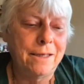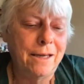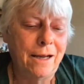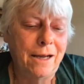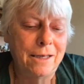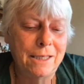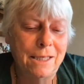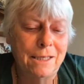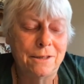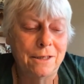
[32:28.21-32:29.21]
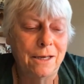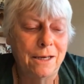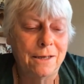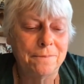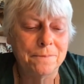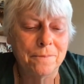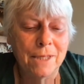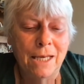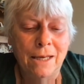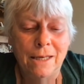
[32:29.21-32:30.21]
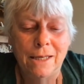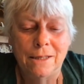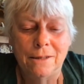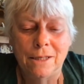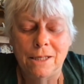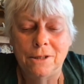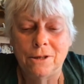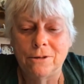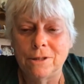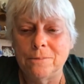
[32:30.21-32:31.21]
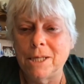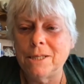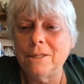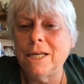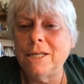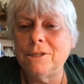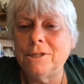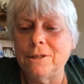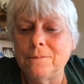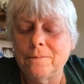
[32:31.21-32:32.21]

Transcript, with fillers: uh, in uh, in in yoga and meditation,